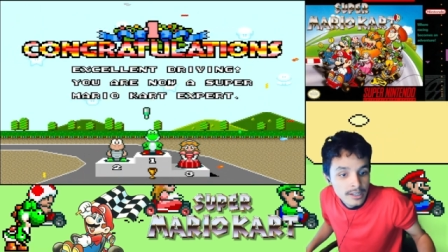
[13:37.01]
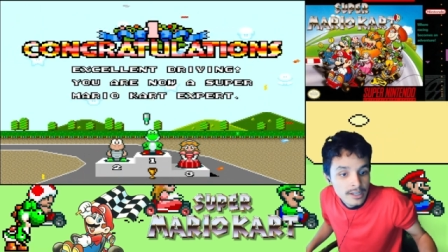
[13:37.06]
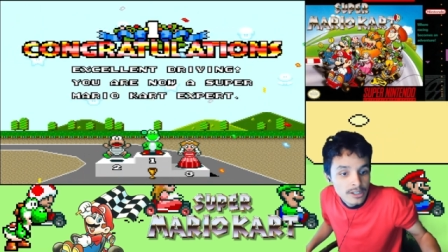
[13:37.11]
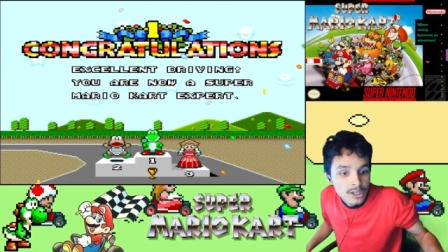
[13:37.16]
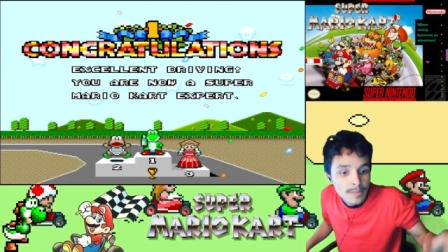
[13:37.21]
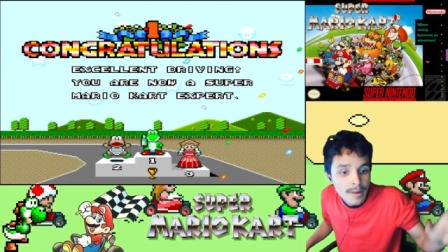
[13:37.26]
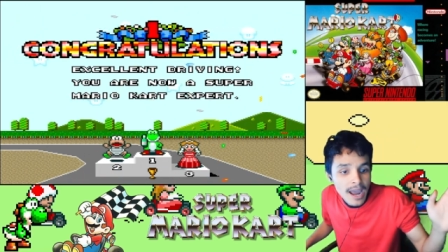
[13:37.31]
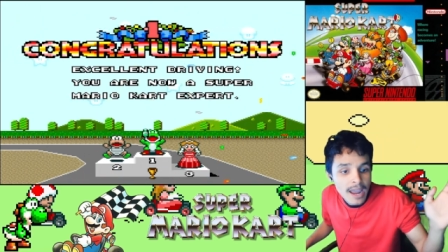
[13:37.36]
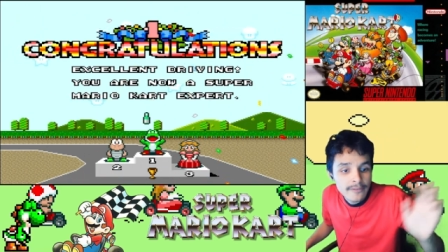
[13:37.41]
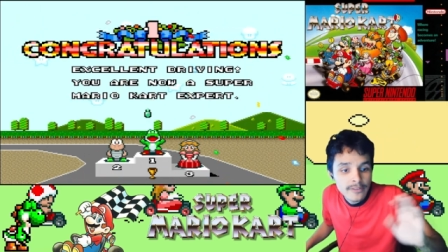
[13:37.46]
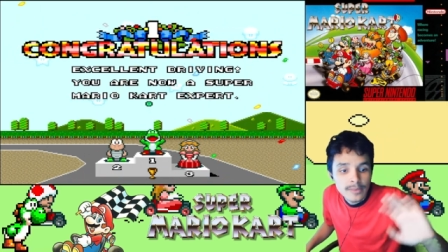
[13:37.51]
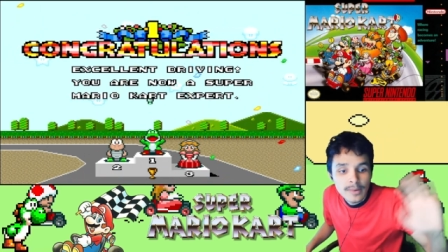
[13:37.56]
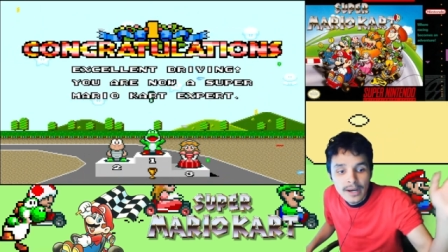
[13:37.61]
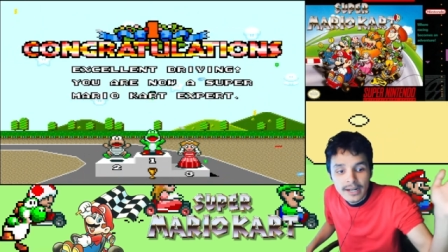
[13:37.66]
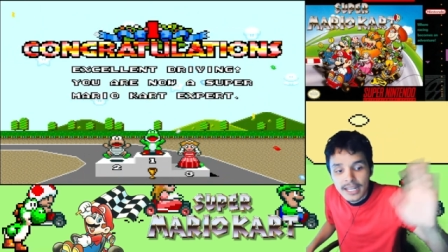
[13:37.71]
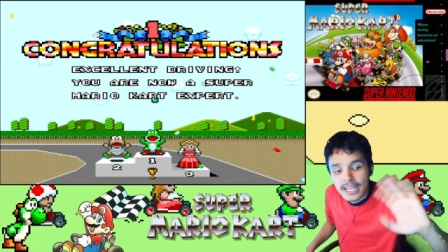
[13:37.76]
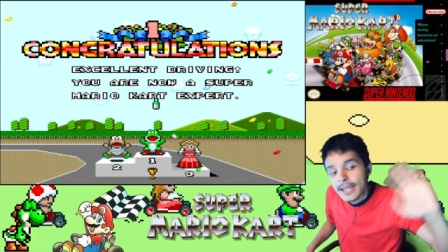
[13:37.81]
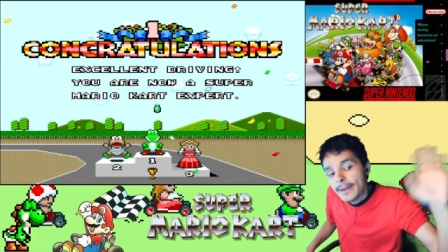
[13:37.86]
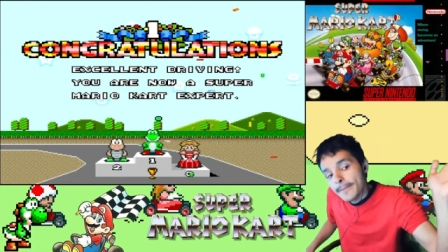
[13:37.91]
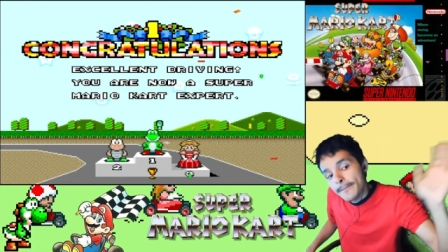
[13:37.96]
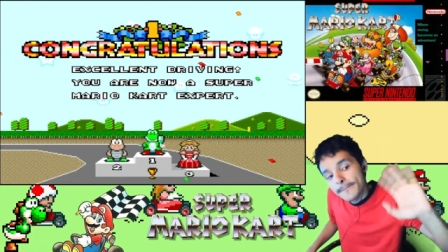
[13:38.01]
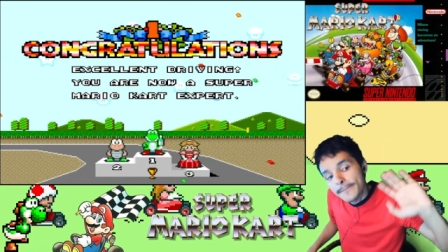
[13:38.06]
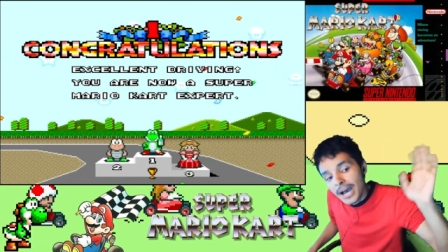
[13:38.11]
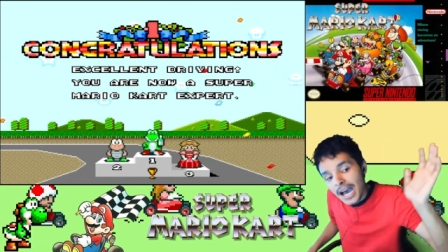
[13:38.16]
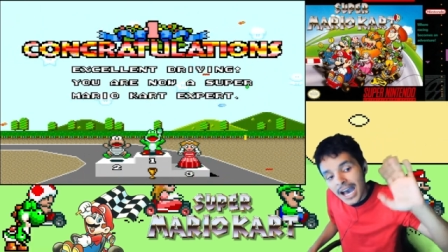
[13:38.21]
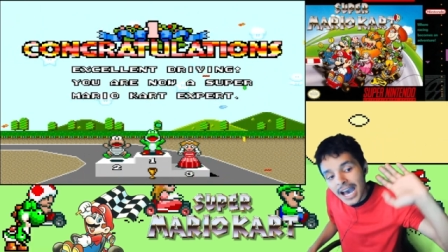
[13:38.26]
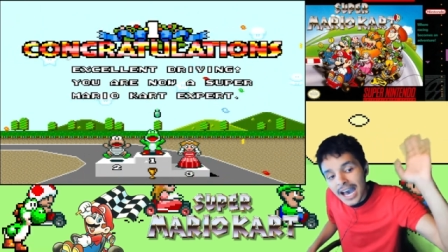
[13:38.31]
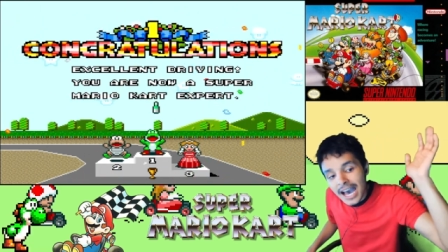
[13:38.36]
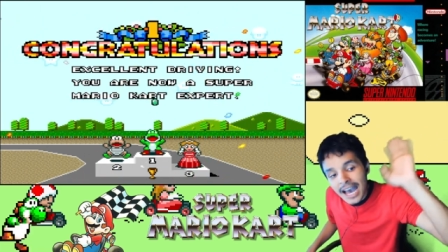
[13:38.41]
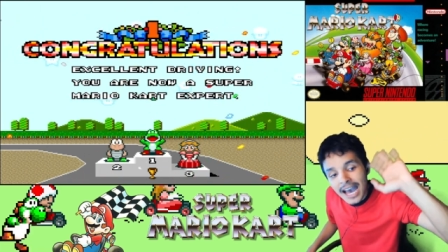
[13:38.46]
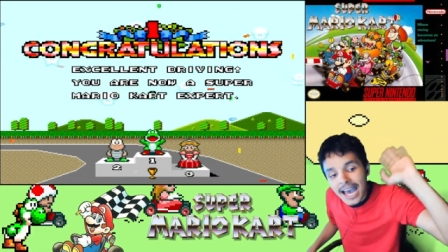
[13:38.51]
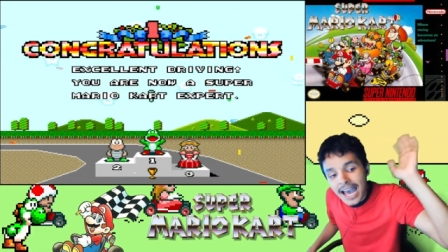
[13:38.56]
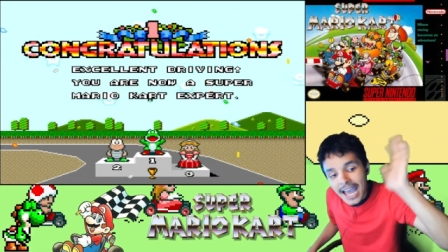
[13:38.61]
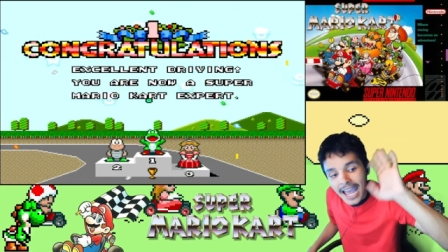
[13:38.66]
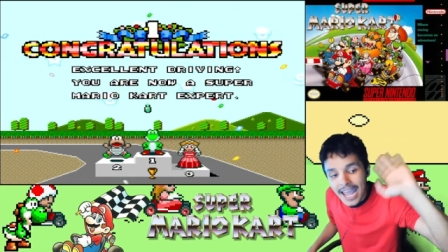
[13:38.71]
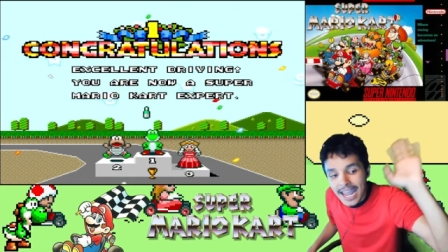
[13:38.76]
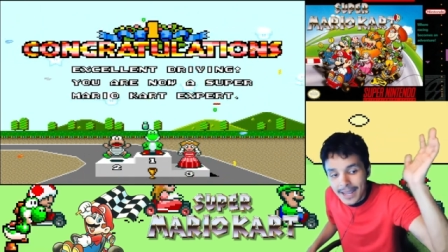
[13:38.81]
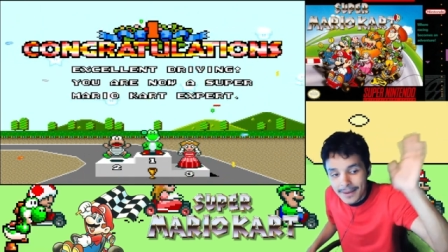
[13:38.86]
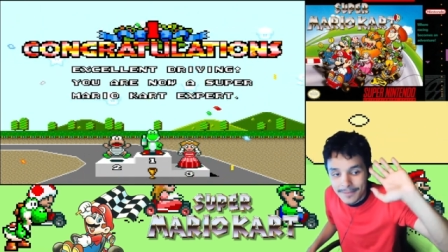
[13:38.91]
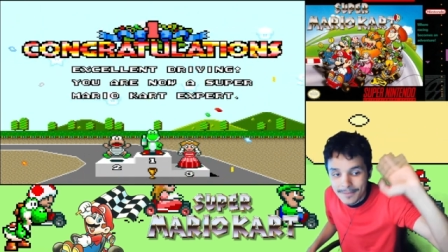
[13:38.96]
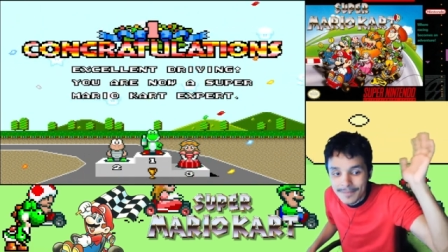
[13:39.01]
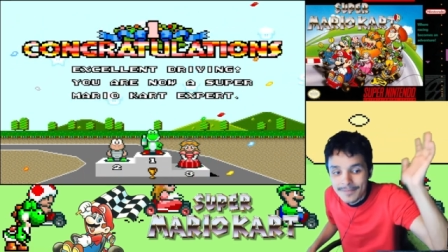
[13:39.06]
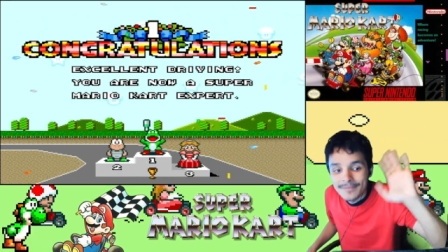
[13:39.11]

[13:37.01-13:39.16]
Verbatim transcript: Goodbye, everybody. Bye.